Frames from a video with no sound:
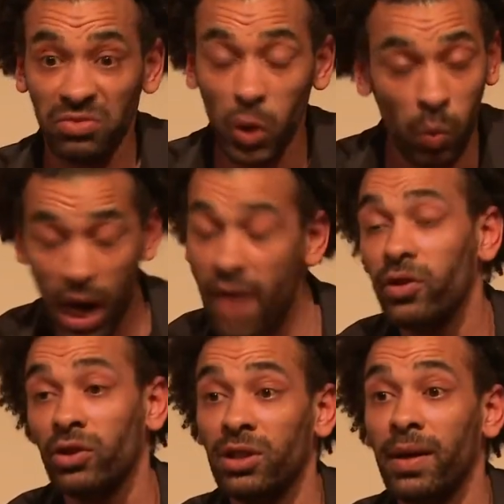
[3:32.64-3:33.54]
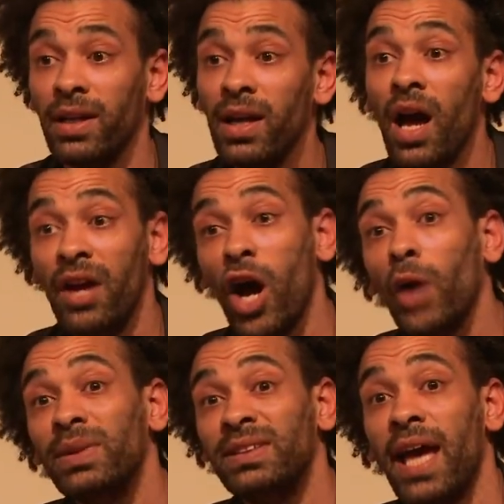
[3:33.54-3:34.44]
to whatever you're doing. And I
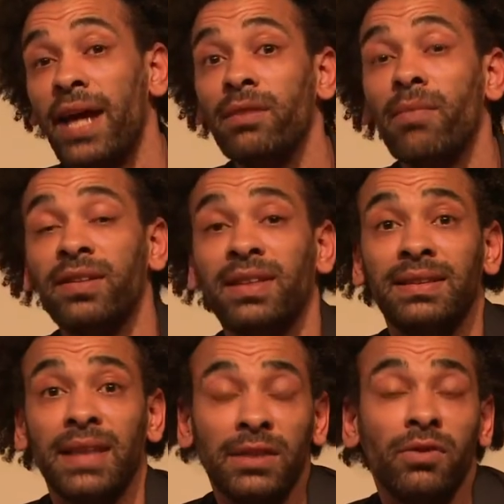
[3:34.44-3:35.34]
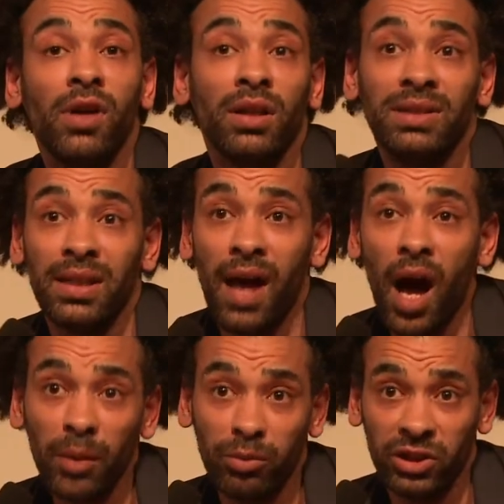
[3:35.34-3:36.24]
would say the most successful content that
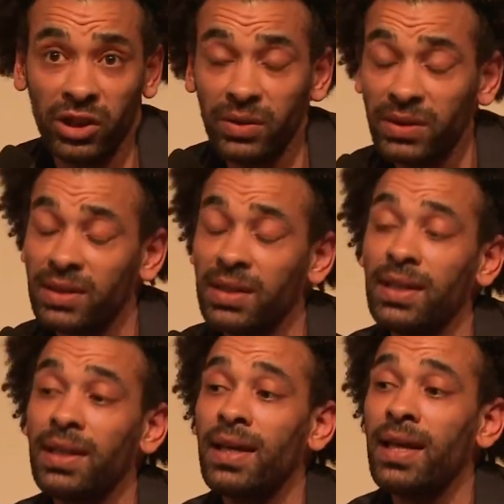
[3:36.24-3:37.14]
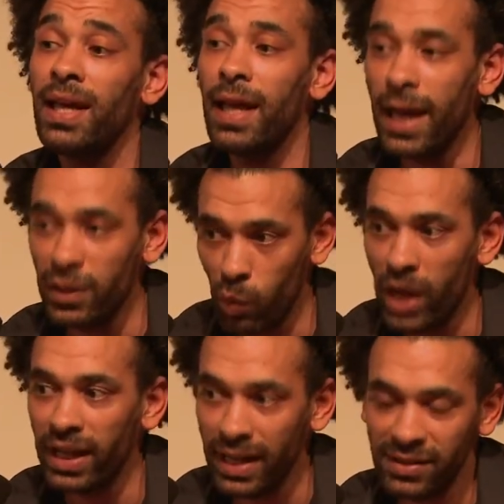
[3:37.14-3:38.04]
I produce is
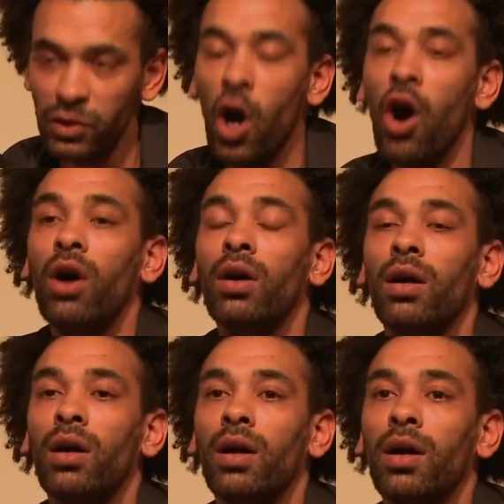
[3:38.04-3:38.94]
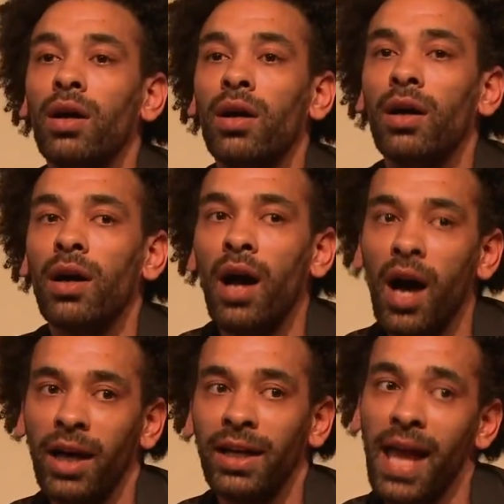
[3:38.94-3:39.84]
when it is not
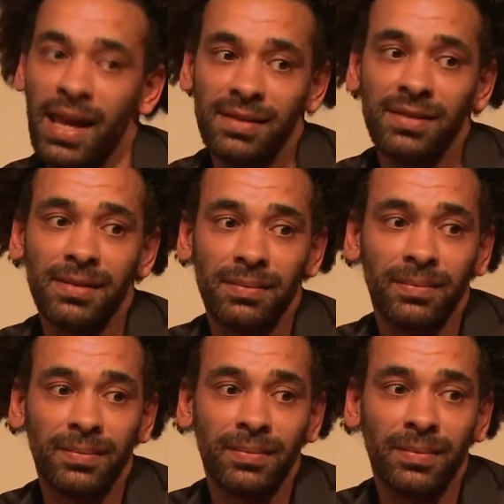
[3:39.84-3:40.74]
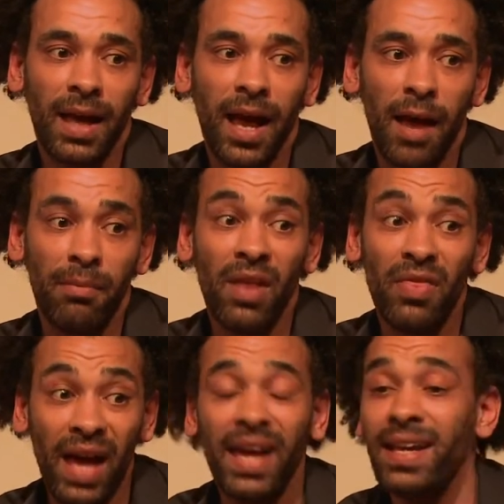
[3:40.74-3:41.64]
high end. Um,
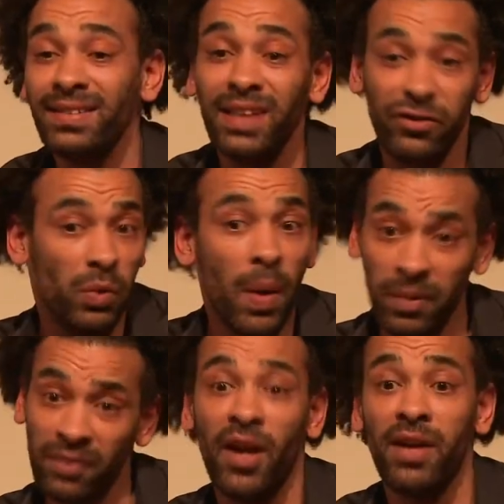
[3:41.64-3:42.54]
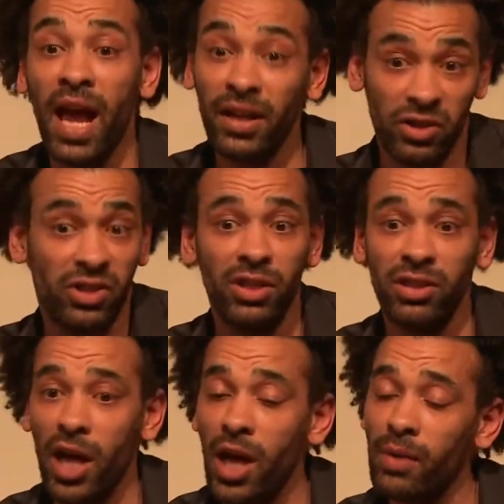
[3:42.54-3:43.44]
that is literally whipping a phone out in the
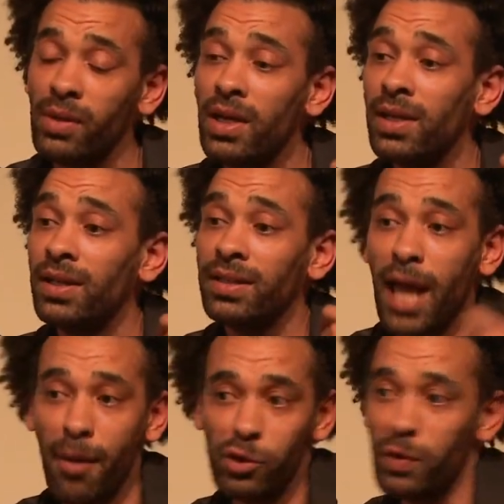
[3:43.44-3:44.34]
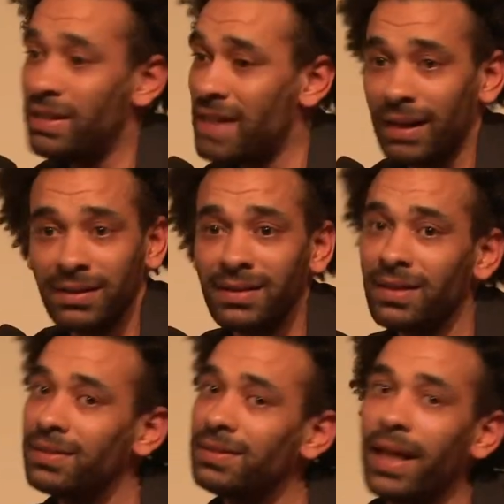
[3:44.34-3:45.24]
studio, capturing dance,
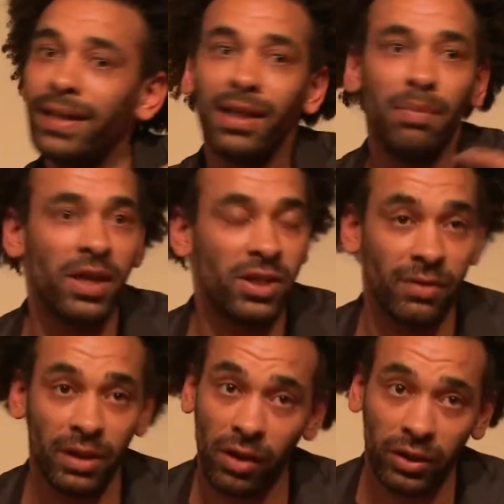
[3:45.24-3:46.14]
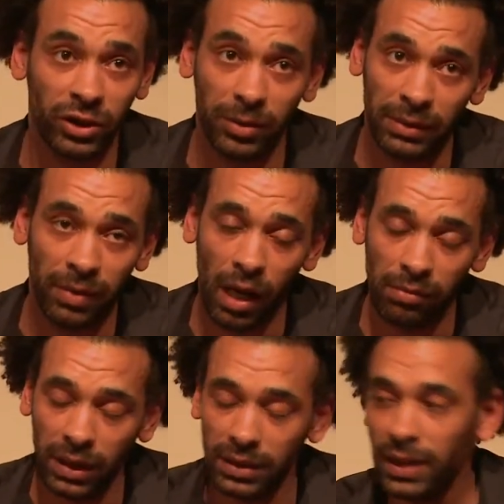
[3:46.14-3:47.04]
taking a picture in the costume
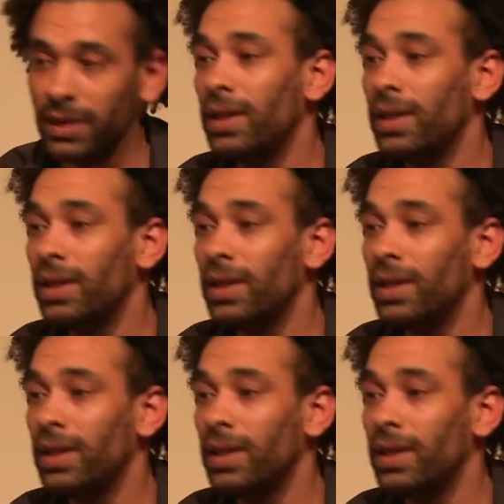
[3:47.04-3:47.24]
department,